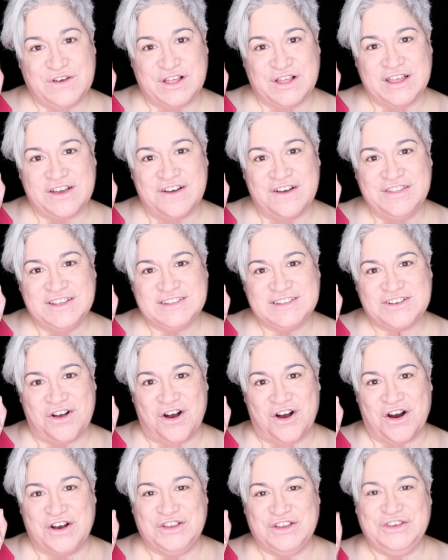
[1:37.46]
you click on this
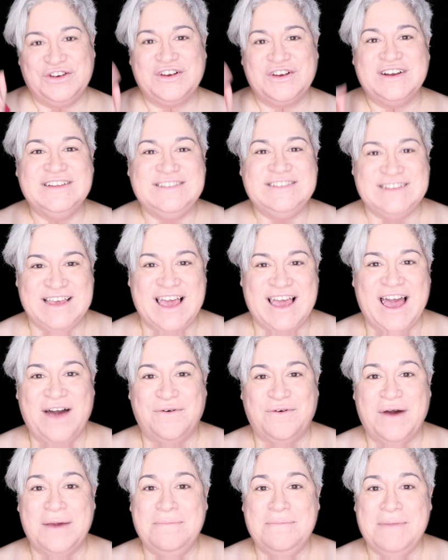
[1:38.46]
card, you're gonna see
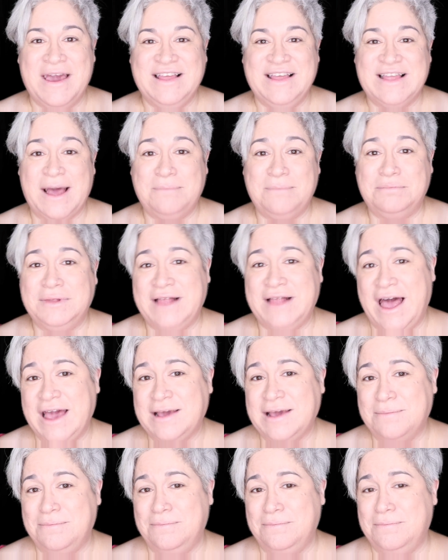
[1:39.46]
how I made that
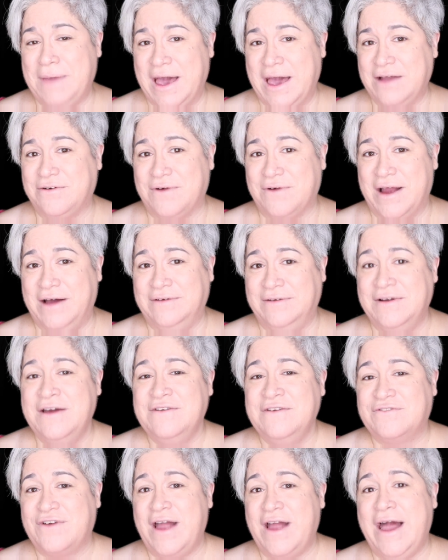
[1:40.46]
black background
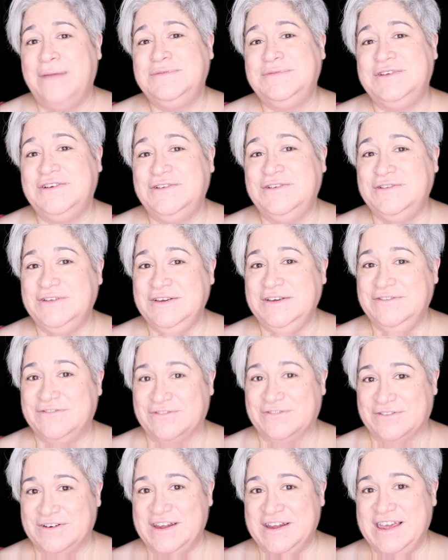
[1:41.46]
for absolutely
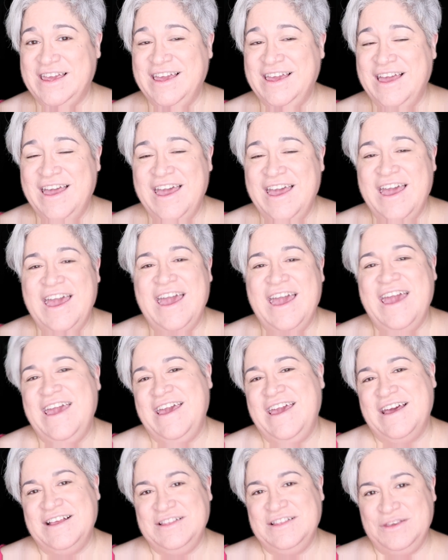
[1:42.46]
free,
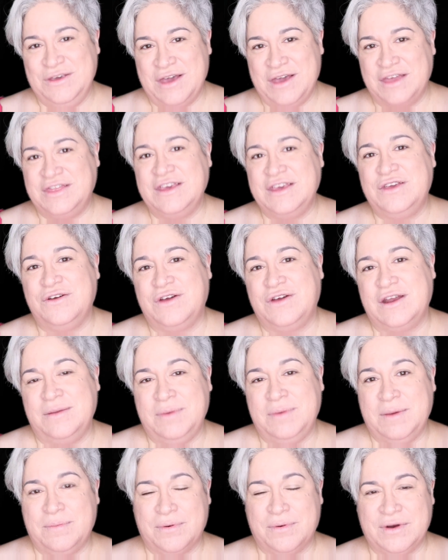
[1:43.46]
and I think you're gonna
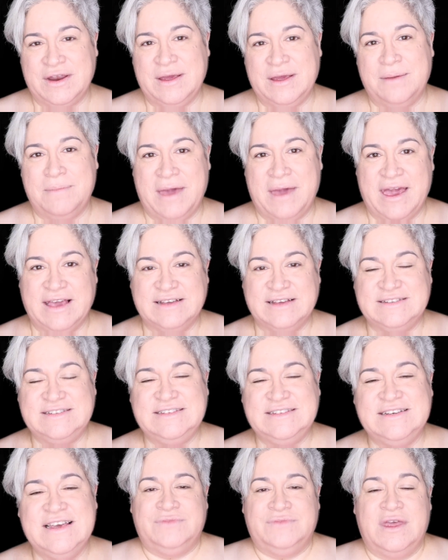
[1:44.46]
be pretty
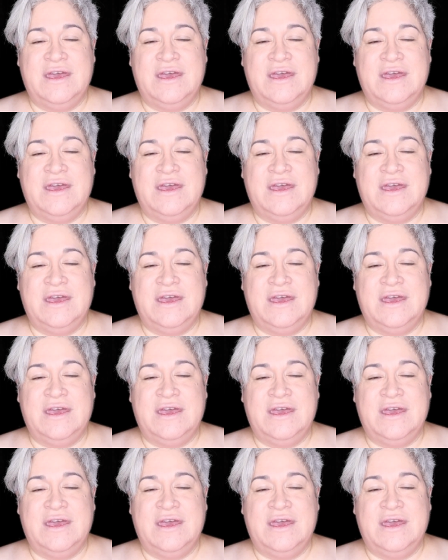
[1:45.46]
amazed.